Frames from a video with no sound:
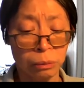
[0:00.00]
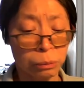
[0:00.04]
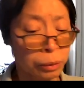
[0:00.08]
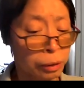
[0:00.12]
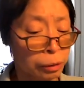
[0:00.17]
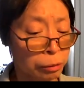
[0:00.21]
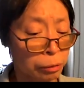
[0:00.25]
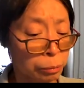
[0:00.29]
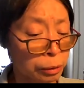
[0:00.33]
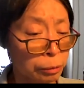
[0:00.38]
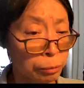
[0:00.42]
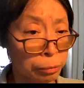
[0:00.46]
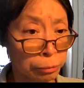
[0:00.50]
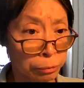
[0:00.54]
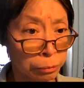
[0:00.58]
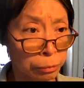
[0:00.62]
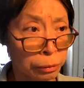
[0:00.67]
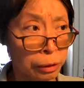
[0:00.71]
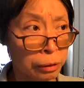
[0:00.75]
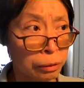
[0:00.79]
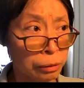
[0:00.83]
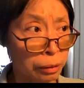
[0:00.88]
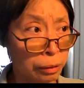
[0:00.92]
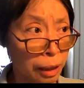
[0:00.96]

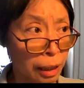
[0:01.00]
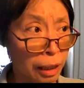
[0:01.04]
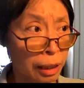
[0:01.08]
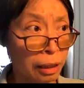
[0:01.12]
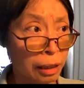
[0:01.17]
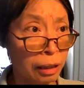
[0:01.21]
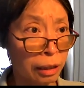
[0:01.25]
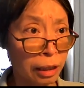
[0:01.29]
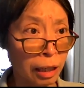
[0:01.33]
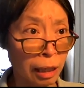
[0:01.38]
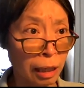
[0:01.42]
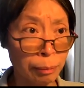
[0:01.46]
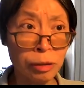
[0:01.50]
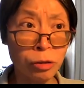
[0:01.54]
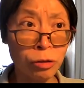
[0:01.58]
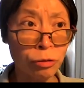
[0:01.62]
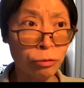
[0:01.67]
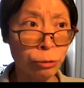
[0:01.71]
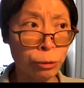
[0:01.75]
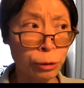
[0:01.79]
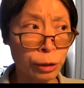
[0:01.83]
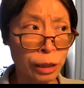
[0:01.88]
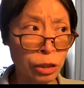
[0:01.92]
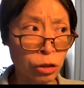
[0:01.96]
will come
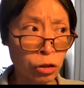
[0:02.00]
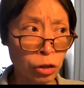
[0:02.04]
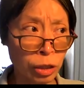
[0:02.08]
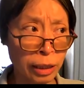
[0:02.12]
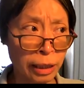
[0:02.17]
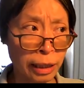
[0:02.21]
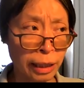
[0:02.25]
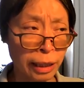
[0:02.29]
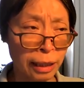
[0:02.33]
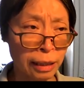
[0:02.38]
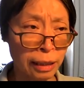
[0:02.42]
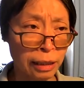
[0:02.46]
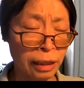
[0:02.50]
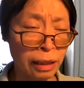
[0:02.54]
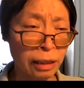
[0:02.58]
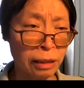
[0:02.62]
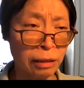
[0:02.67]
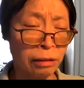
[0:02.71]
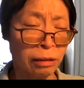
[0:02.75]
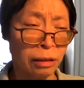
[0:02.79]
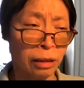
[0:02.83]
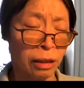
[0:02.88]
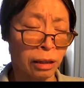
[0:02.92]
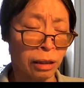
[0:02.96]
into fruition, and
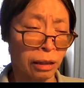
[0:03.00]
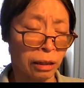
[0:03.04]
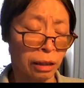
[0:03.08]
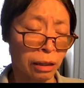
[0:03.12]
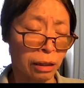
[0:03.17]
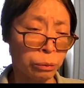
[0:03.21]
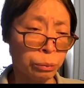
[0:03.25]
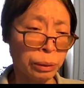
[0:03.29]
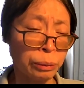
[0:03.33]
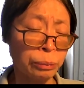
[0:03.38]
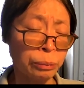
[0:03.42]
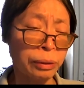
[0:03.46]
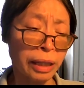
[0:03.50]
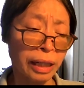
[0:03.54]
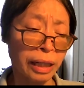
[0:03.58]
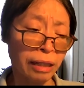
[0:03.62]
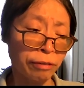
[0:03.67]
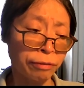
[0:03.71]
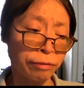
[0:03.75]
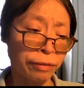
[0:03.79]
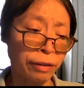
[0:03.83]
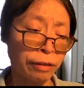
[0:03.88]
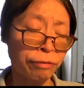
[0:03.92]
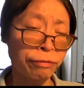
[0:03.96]
we will
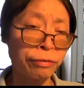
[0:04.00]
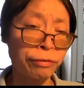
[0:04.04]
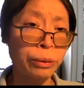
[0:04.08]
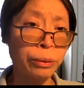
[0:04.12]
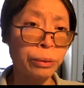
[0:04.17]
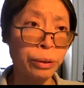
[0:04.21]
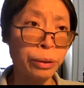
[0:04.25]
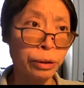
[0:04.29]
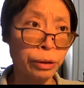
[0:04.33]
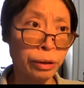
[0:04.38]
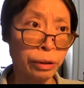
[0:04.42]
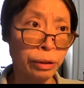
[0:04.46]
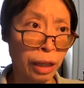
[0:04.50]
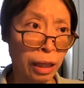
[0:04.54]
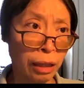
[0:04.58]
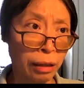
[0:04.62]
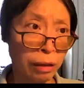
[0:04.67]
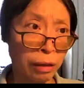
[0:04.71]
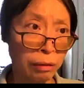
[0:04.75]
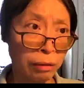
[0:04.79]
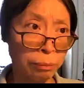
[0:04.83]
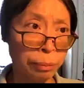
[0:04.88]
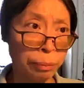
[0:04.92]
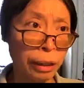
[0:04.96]
have fewer
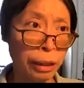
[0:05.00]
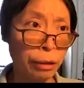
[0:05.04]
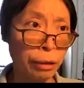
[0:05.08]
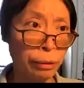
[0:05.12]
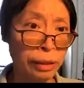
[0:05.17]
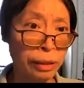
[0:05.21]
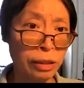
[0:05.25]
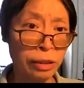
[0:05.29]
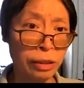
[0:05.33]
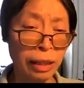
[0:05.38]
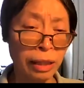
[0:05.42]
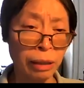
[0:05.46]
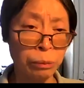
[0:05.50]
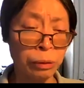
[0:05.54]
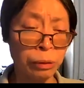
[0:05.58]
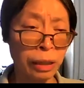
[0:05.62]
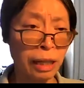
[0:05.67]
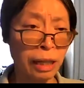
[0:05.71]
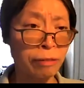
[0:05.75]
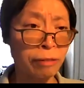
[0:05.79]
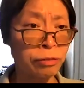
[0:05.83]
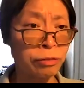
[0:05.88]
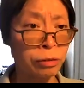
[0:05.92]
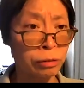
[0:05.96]
parents that
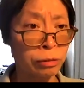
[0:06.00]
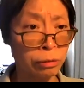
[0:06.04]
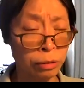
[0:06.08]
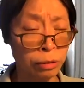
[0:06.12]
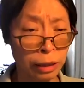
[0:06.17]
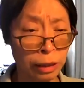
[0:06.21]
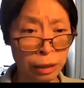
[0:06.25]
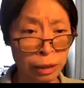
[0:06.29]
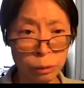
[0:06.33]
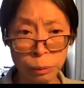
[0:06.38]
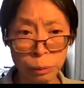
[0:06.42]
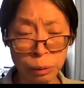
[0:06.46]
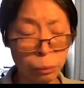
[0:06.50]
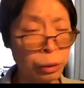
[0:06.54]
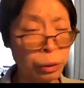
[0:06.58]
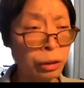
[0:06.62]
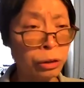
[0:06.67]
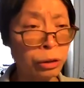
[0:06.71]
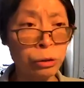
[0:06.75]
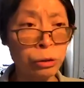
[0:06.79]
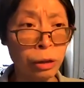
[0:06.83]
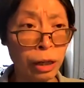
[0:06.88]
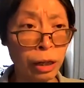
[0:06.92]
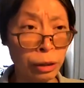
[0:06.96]
will have to deal with
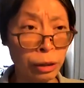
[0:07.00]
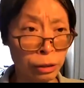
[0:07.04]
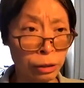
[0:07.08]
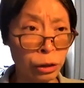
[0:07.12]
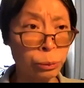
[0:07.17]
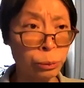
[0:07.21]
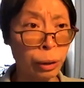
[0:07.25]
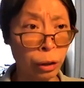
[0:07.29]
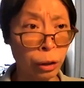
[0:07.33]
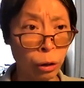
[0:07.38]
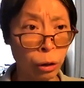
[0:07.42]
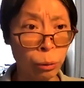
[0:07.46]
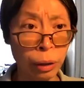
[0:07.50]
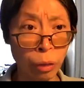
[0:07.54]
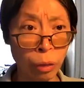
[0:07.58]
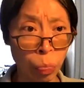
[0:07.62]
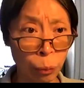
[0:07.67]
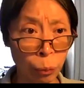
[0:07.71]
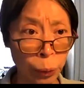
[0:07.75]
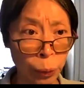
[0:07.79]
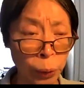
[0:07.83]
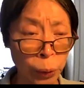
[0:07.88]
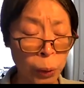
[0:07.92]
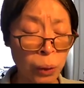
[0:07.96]
what you are going
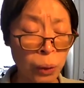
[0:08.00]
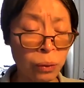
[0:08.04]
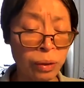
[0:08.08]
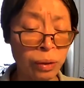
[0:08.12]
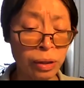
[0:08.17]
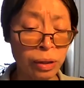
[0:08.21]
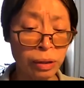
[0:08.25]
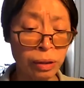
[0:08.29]
through.